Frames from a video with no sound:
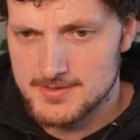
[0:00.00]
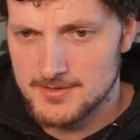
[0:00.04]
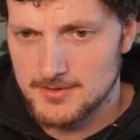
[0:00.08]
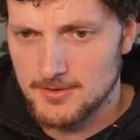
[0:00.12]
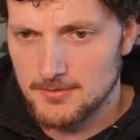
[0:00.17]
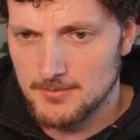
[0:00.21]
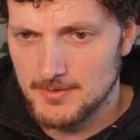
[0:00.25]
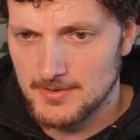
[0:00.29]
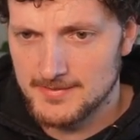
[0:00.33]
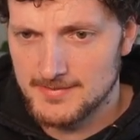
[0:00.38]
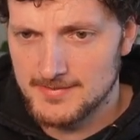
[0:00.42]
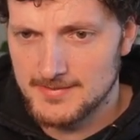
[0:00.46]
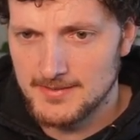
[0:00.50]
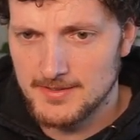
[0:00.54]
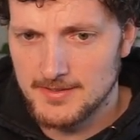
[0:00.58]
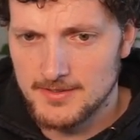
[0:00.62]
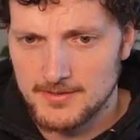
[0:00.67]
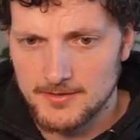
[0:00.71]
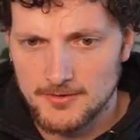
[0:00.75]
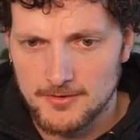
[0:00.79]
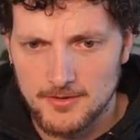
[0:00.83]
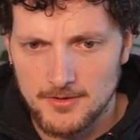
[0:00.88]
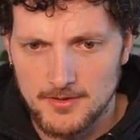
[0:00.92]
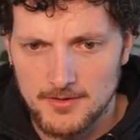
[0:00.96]
always here
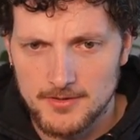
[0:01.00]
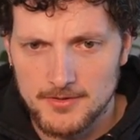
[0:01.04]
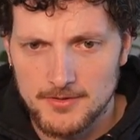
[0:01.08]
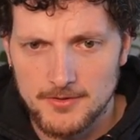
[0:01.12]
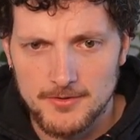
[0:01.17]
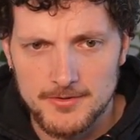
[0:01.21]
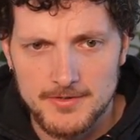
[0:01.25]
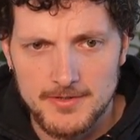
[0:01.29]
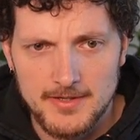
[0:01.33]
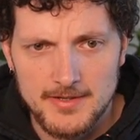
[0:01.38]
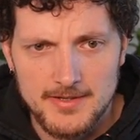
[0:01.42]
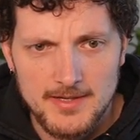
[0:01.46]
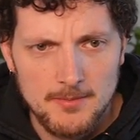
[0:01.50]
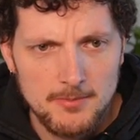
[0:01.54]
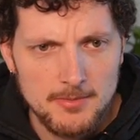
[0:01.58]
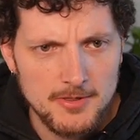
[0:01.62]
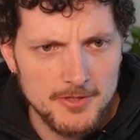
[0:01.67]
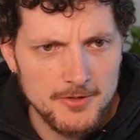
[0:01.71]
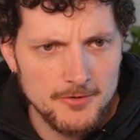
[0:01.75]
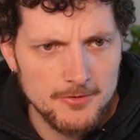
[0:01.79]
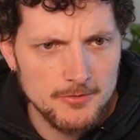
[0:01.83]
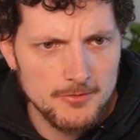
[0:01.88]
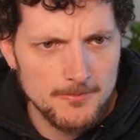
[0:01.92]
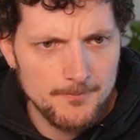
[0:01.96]
in your
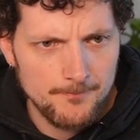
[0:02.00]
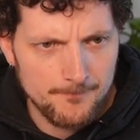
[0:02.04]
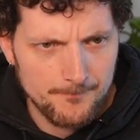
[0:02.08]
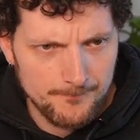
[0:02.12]
DAW.